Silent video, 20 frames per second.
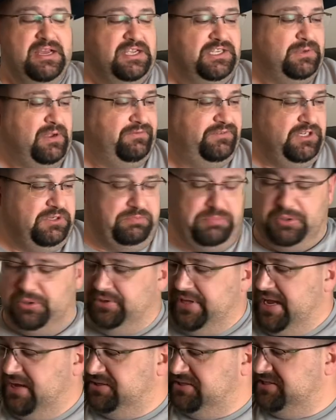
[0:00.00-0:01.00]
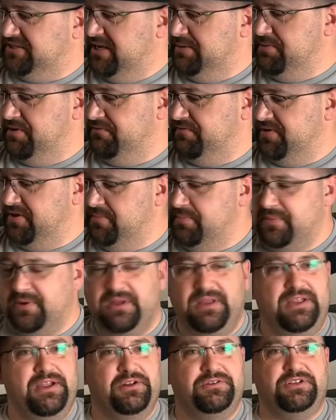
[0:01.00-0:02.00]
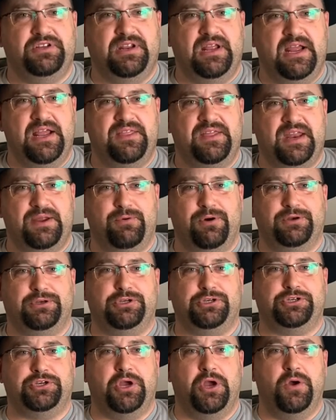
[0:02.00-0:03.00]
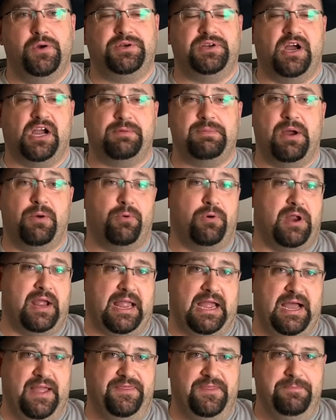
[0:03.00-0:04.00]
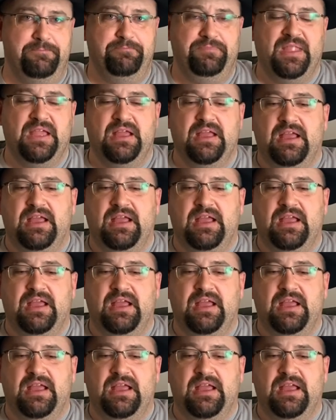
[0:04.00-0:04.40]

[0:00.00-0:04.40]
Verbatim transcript: So I've just pulled out some of them here today that I want to show and talk about where I got them.